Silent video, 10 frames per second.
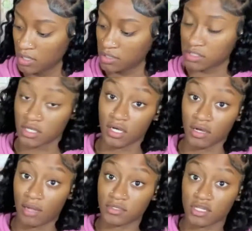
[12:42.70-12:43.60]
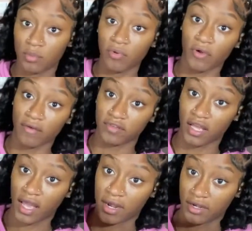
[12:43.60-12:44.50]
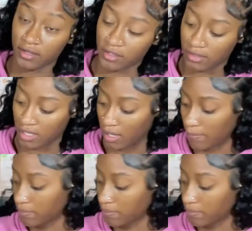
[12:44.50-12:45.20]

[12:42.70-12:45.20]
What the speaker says: So I'm just gonna pull everything out of the thing.